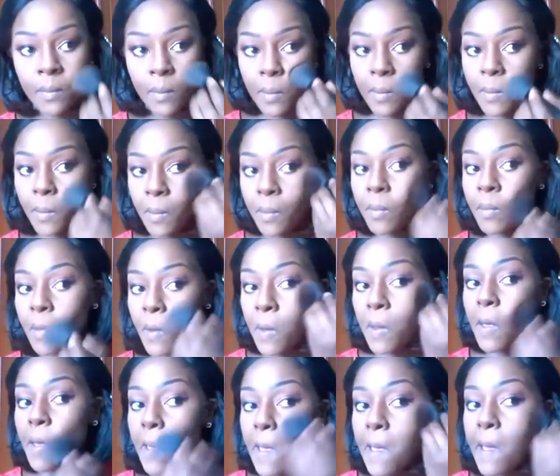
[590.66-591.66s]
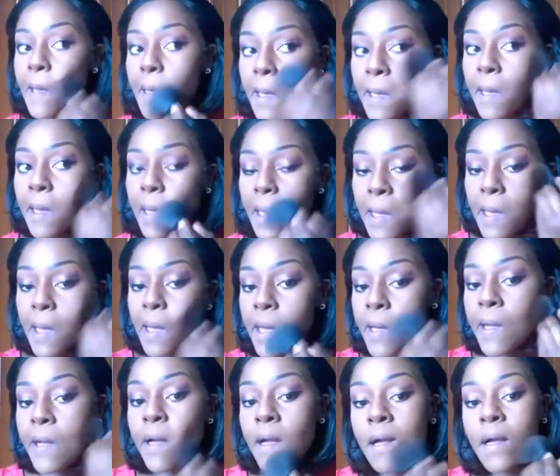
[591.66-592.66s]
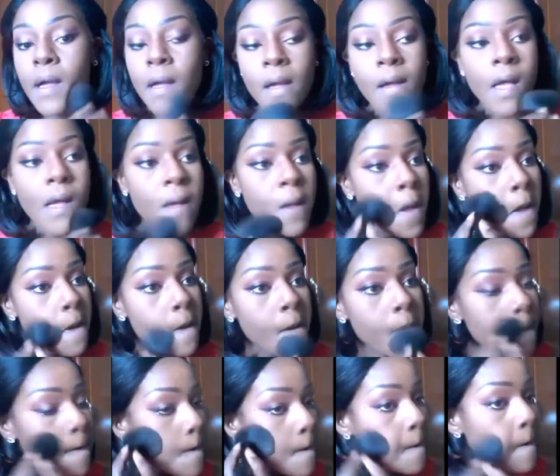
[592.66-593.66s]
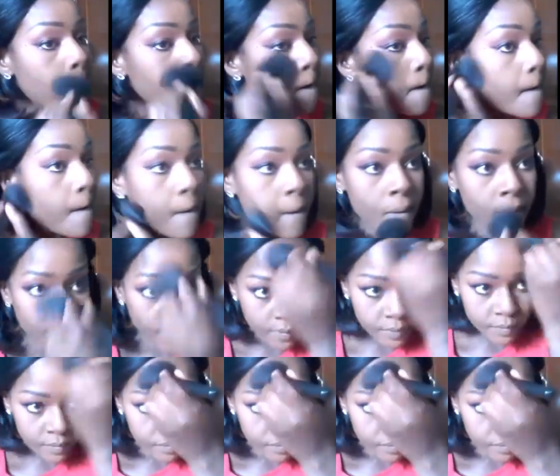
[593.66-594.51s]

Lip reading: that definition. I'm just going over again with my MAC powder.